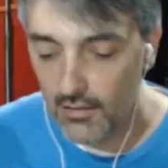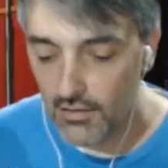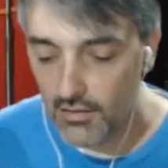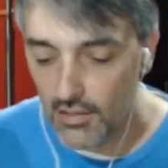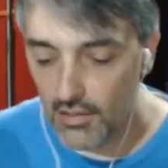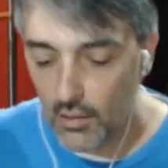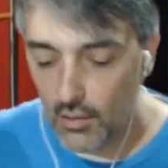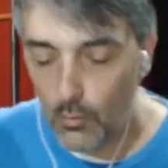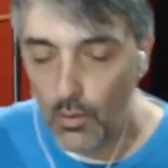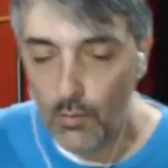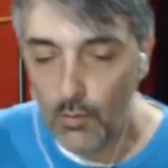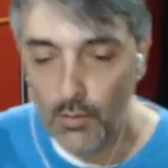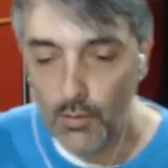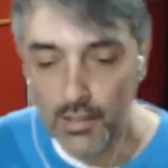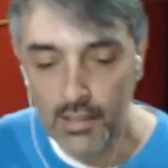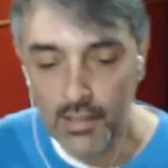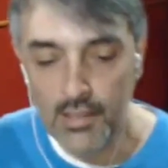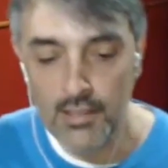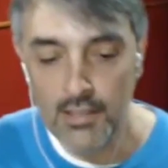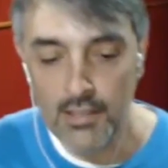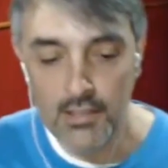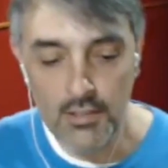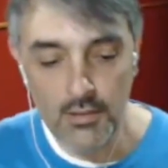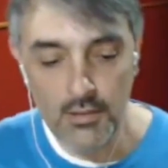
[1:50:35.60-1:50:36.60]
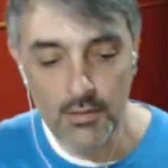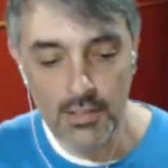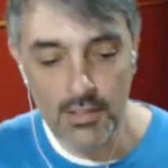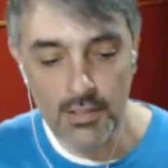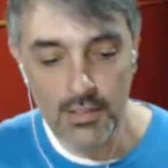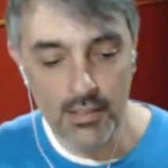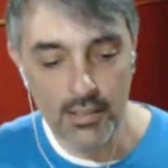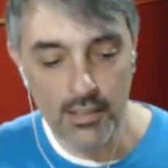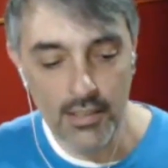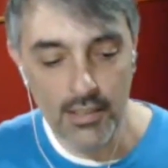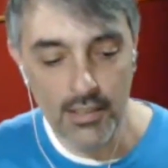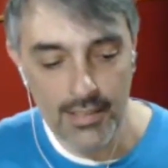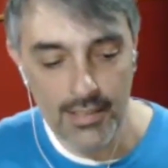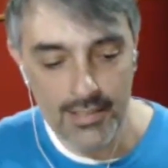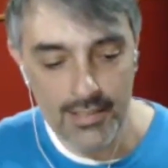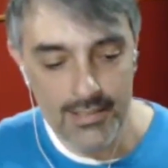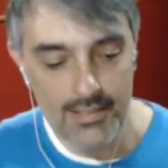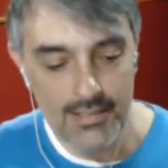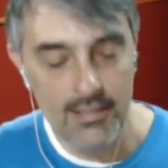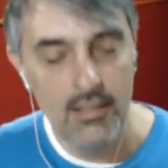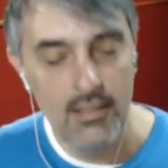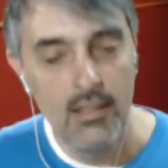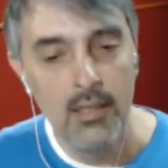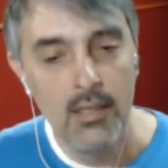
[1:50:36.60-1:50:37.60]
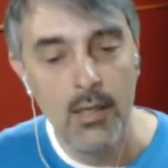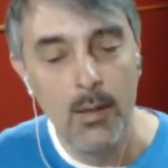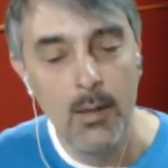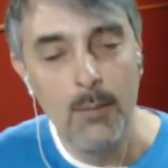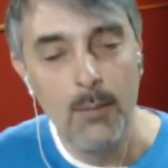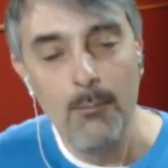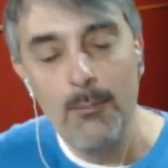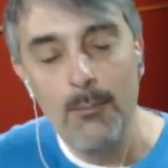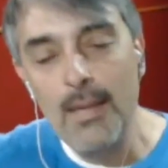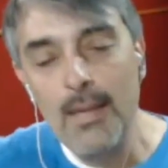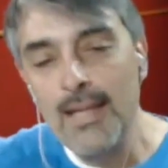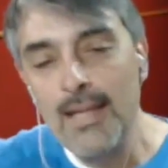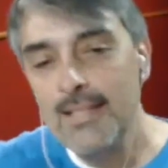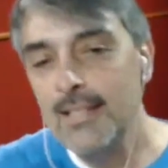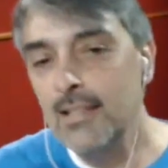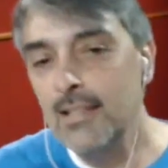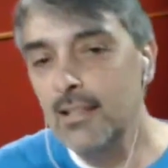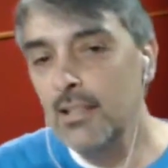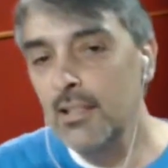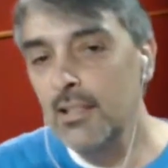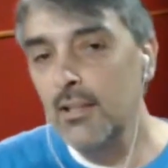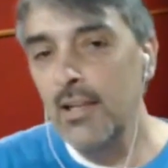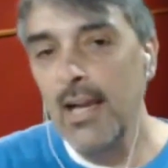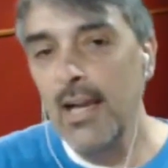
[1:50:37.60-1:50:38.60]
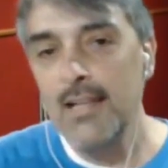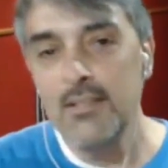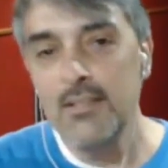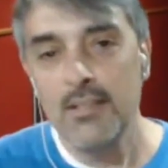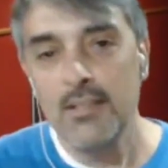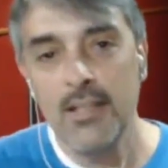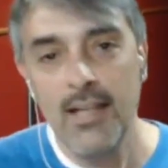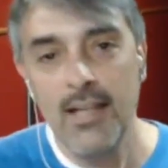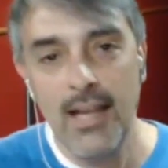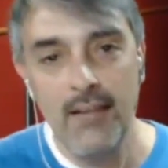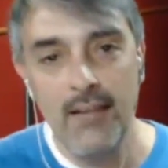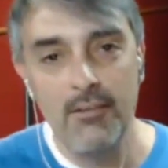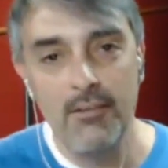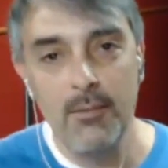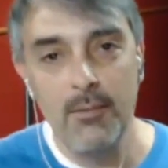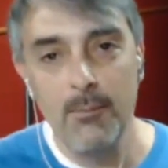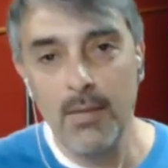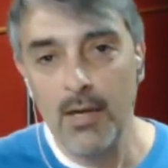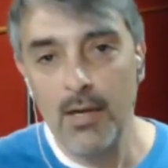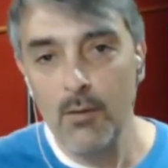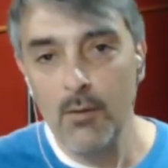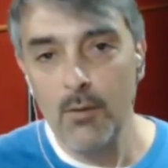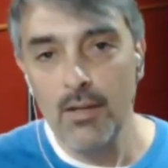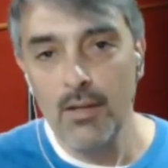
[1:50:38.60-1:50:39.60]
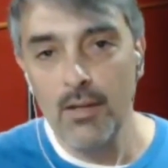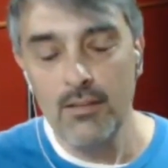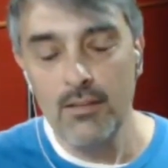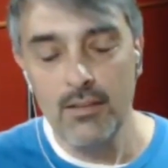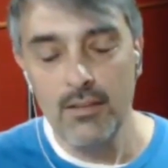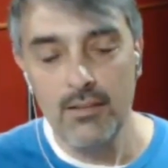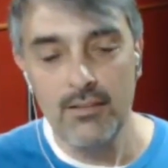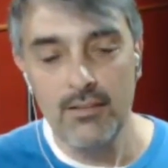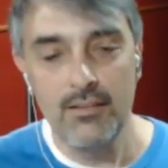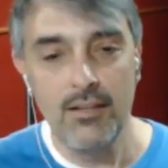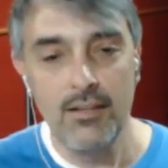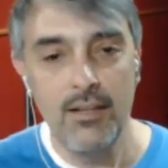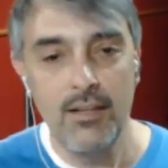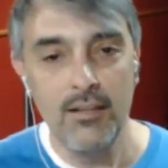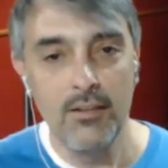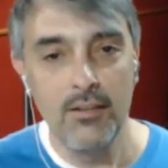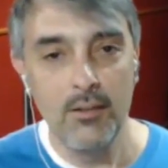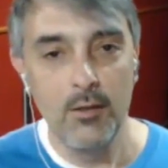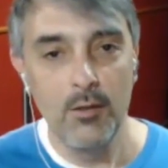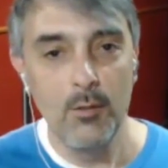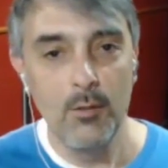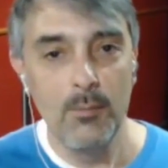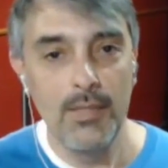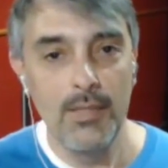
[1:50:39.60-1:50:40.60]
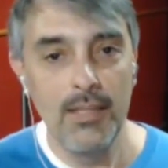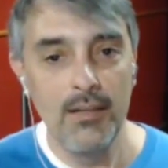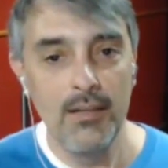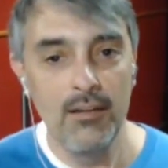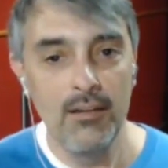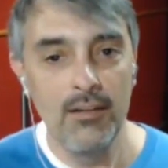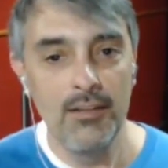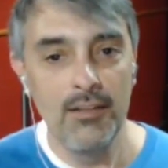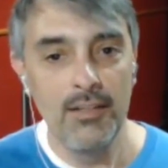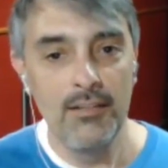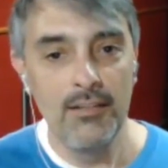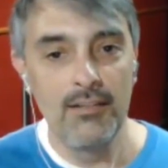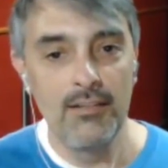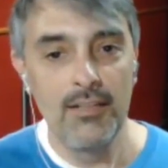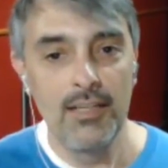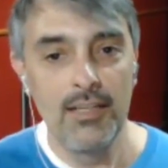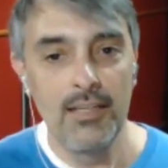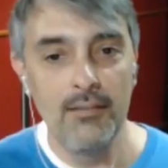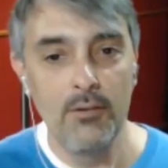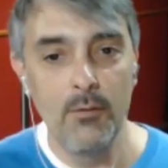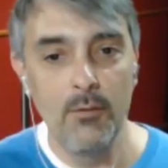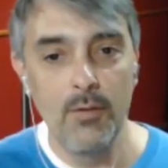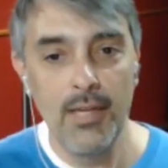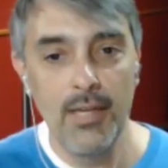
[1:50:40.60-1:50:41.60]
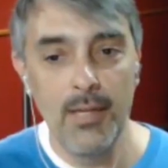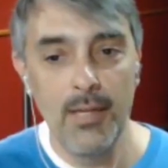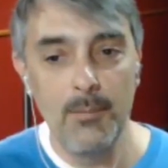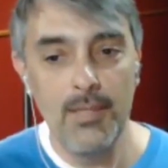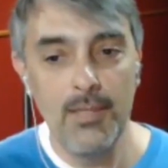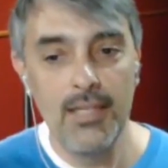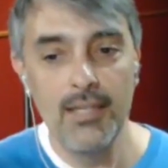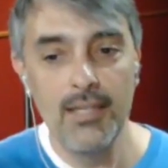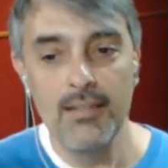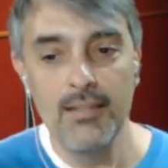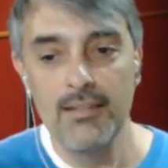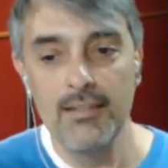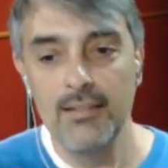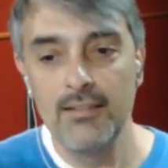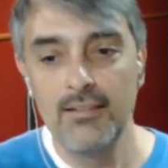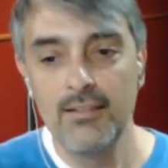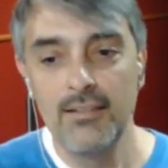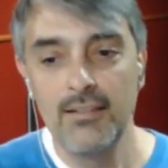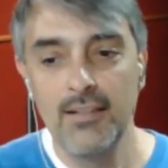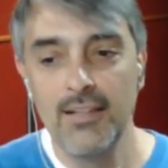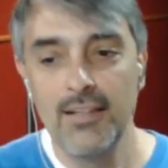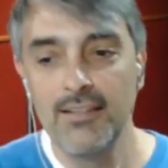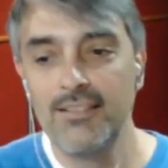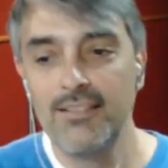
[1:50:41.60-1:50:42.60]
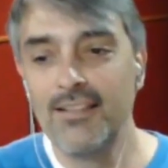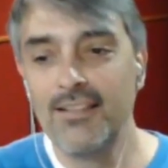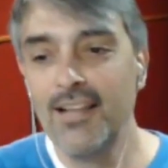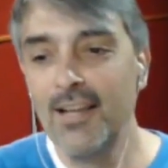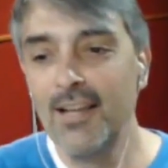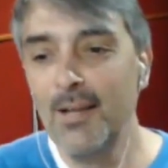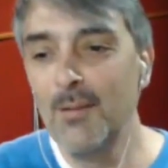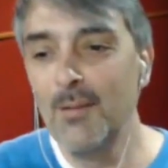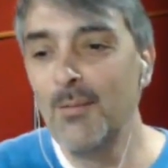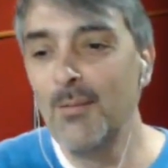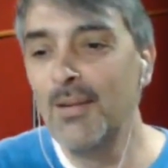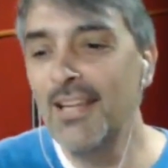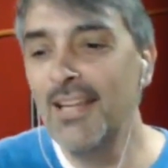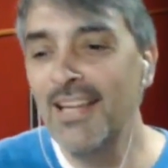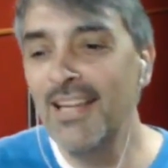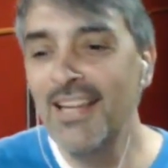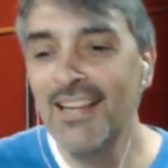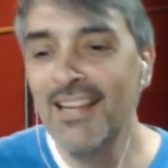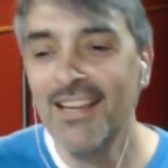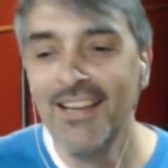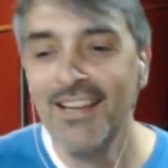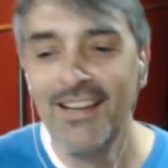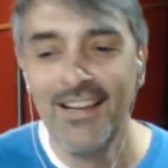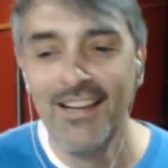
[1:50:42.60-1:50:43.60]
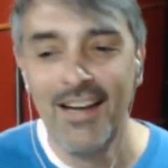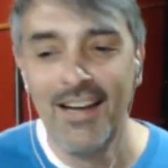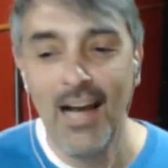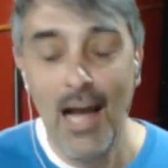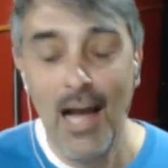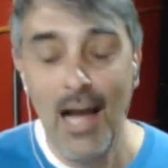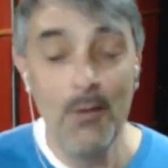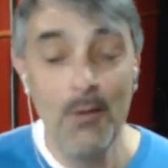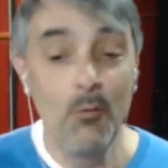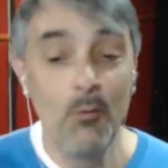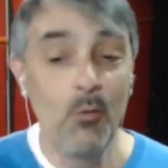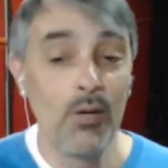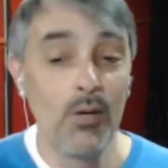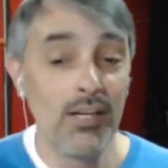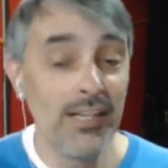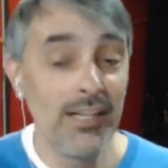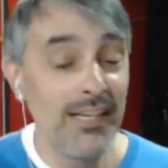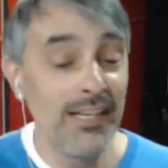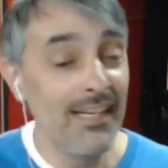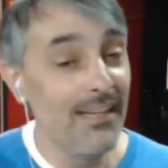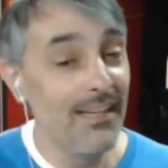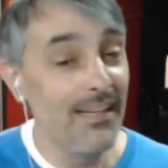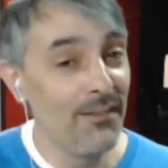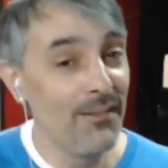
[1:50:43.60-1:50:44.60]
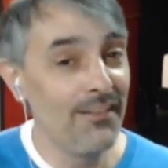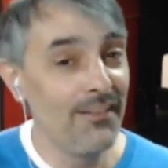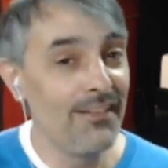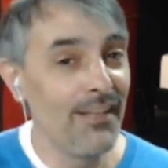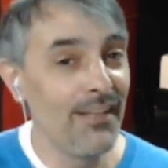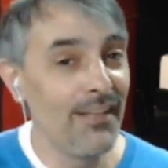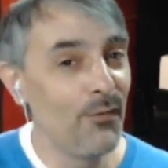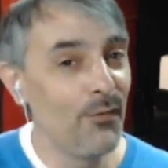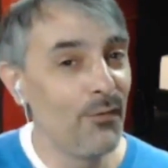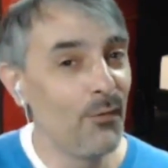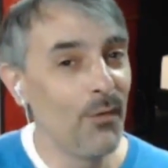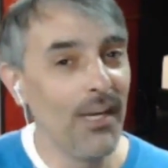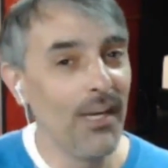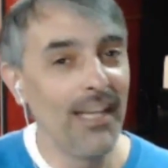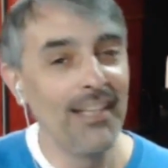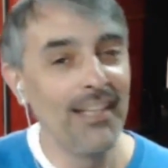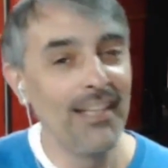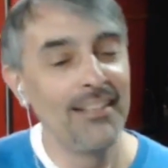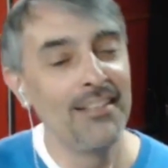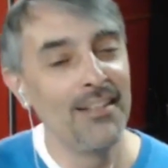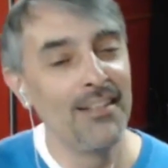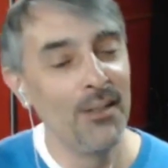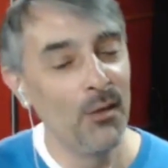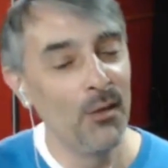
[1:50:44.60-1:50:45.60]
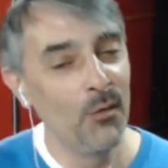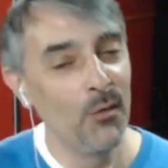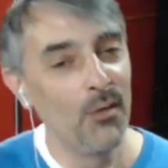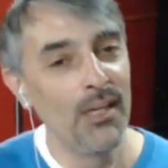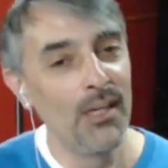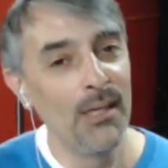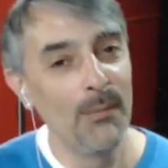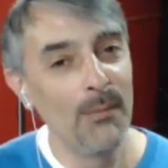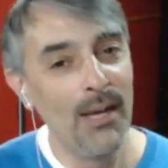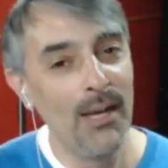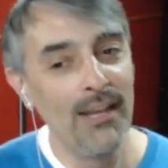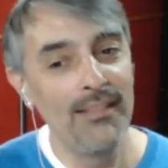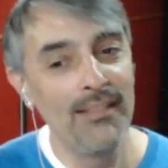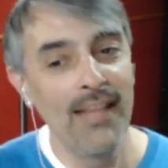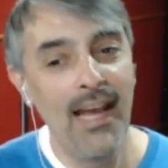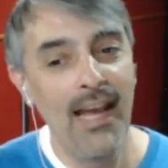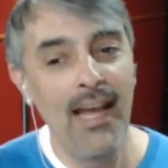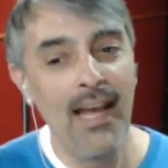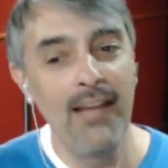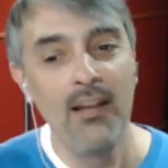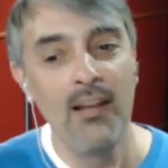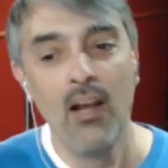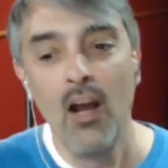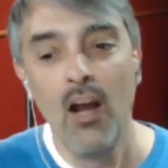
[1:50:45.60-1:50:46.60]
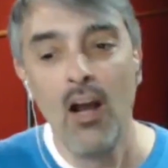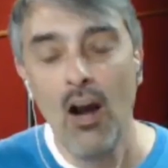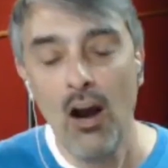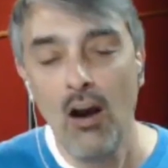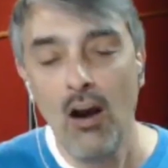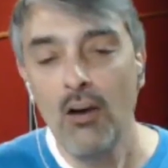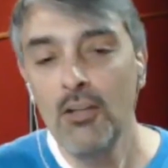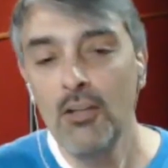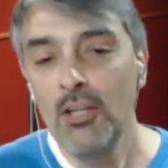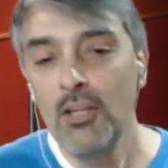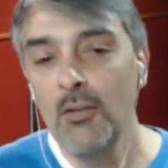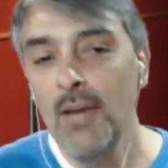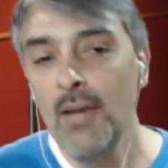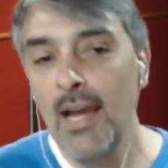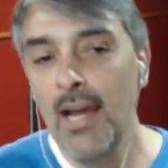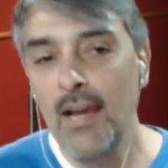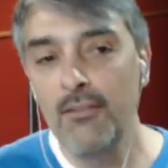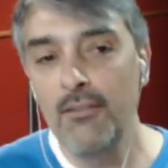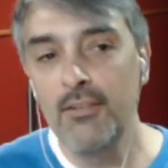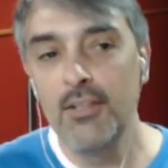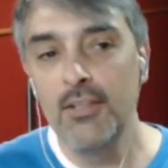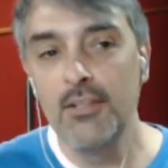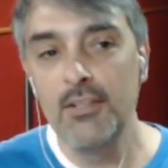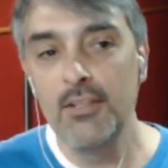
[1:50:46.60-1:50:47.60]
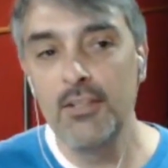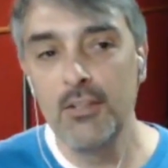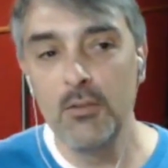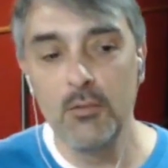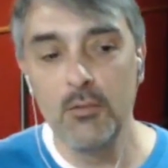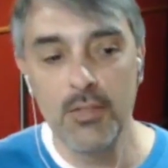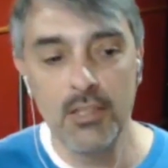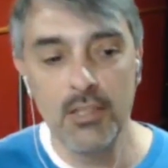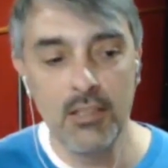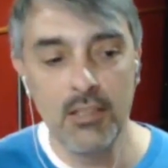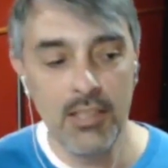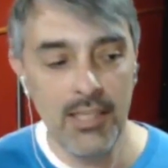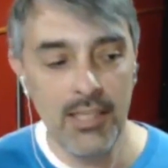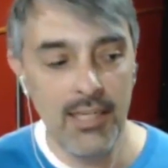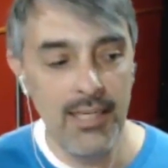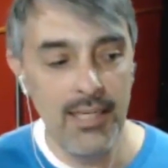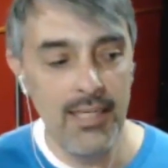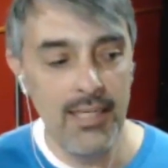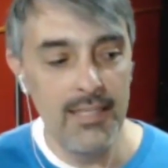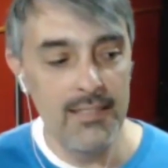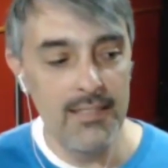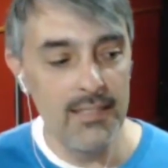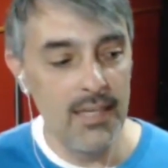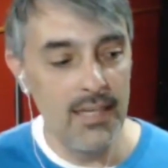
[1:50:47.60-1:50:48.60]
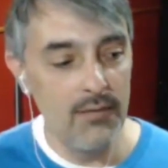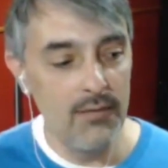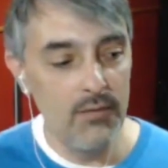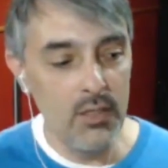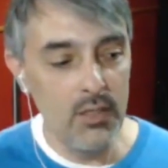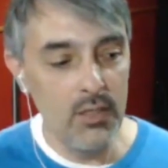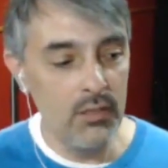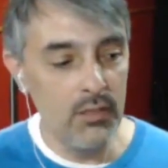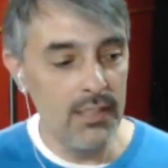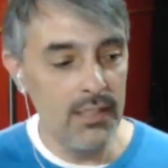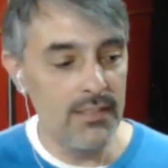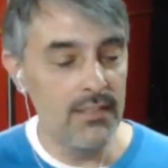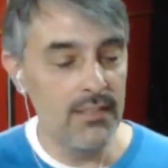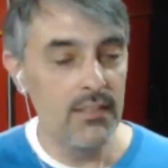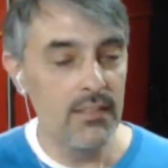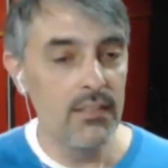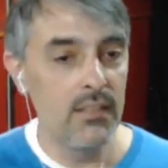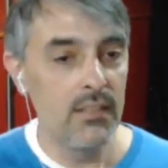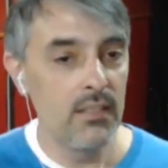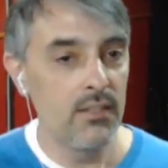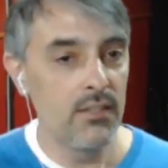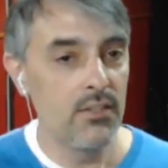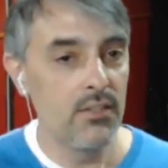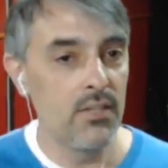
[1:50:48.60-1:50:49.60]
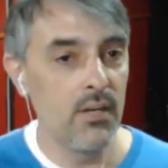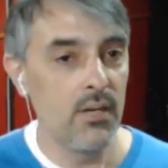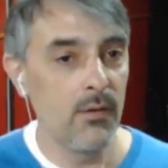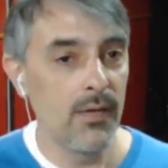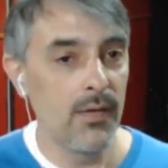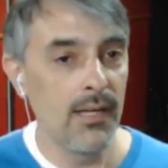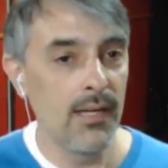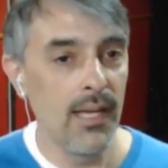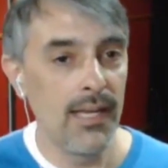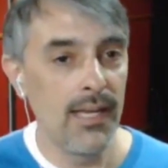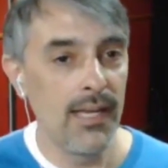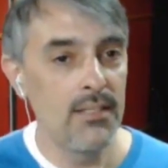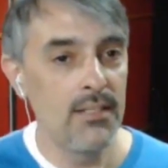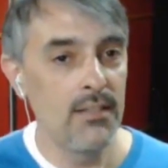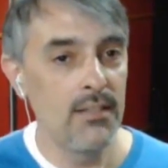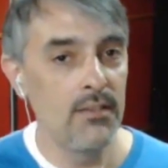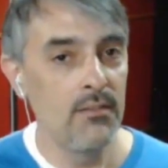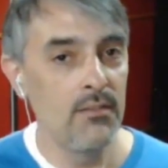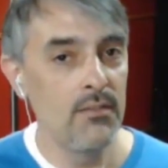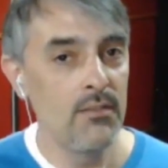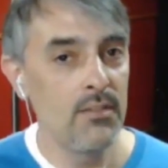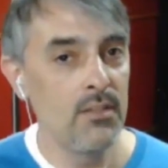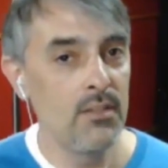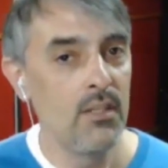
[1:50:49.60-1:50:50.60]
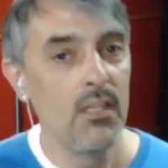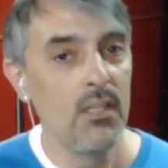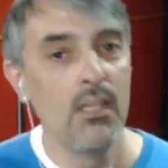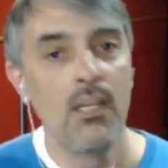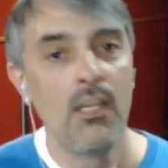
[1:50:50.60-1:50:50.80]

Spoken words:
So what we're going to do here is, basically, you guys are going to have to bear with us a little bit on this giveaway, because it's going to be, we're going to give this stuff away. So don't worry about that. All you have to do really is, if you listen to the show on iTunes,